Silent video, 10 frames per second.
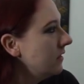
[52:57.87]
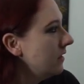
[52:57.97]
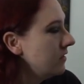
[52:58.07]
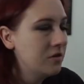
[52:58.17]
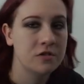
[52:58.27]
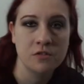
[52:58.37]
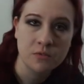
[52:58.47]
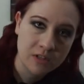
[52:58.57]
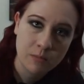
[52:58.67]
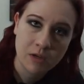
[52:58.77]
Shoot,
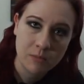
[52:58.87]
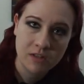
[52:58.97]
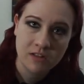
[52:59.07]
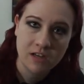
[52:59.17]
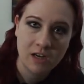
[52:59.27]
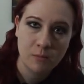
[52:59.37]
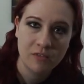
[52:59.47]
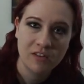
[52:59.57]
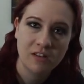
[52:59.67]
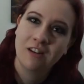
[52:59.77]
that might be the name of
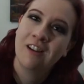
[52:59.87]
it.